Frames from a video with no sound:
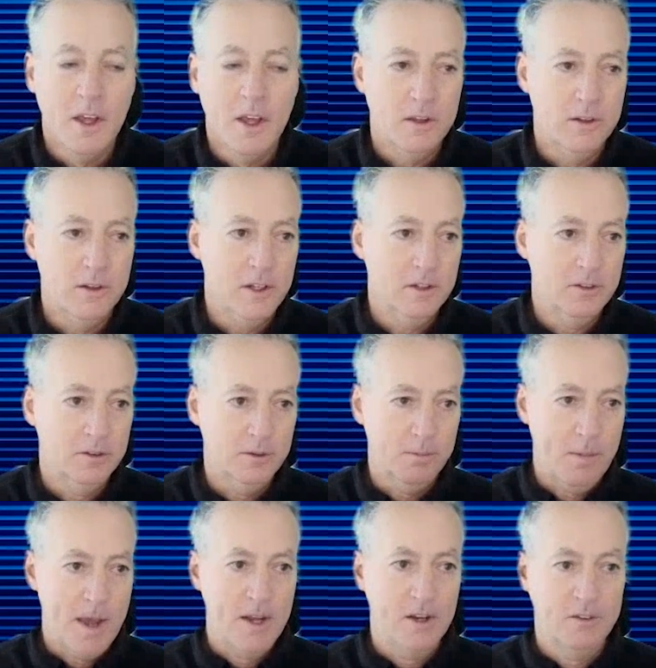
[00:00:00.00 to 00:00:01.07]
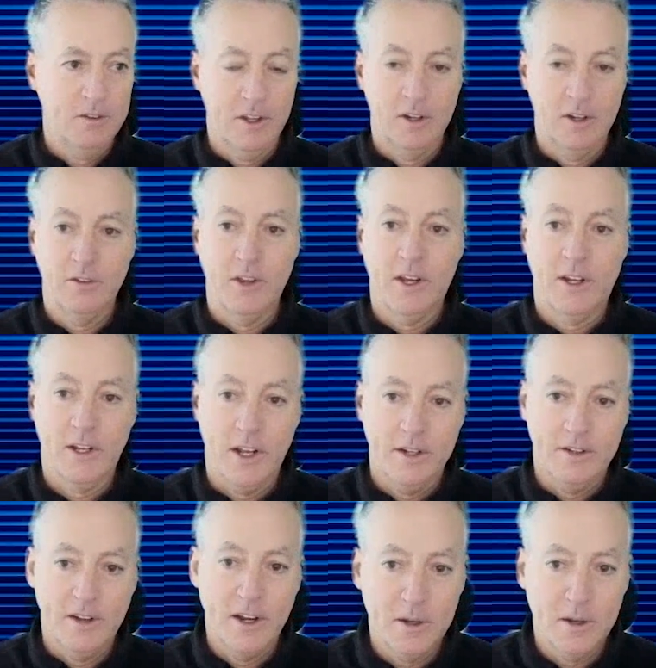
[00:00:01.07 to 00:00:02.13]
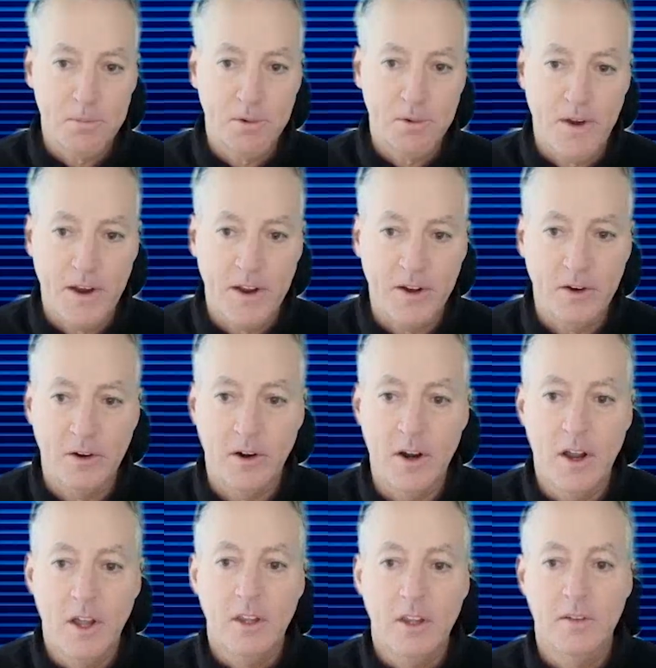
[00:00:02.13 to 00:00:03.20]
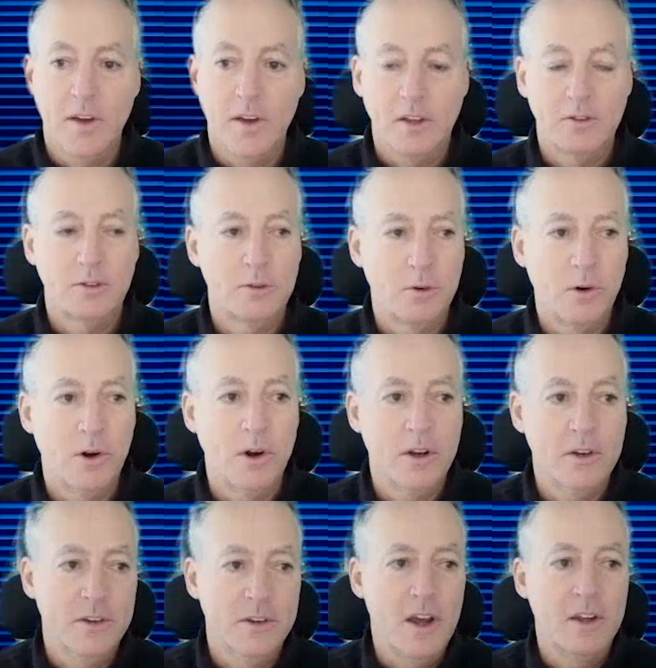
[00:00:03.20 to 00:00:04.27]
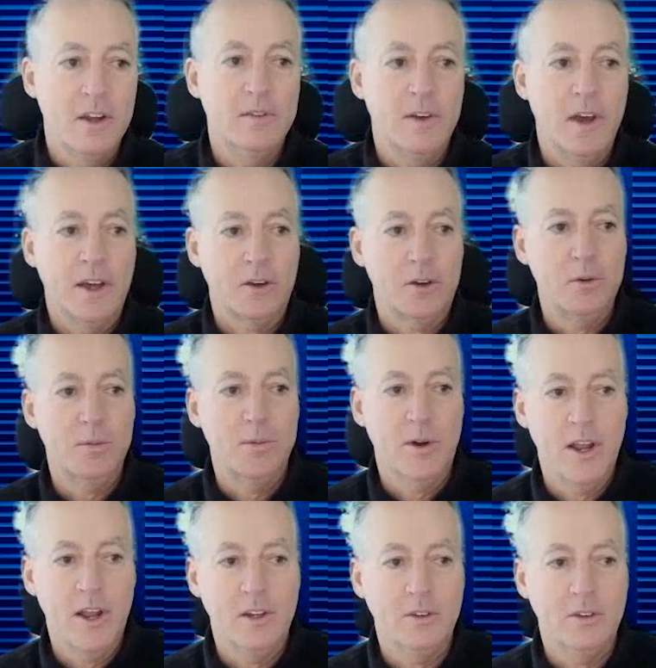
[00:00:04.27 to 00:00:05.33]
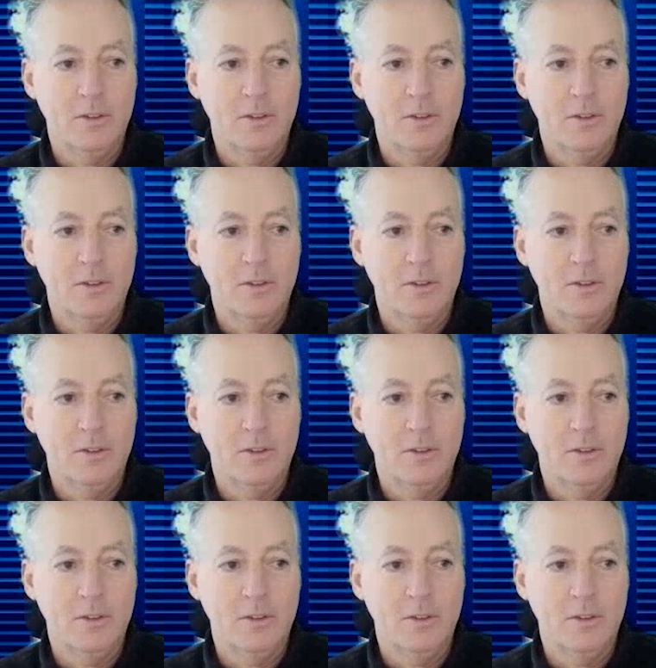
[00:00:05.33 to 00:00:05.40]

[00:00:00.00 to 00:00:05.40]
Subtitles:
You need to manage things like an identity provider. You've got storage, and now you've got Kubernetes.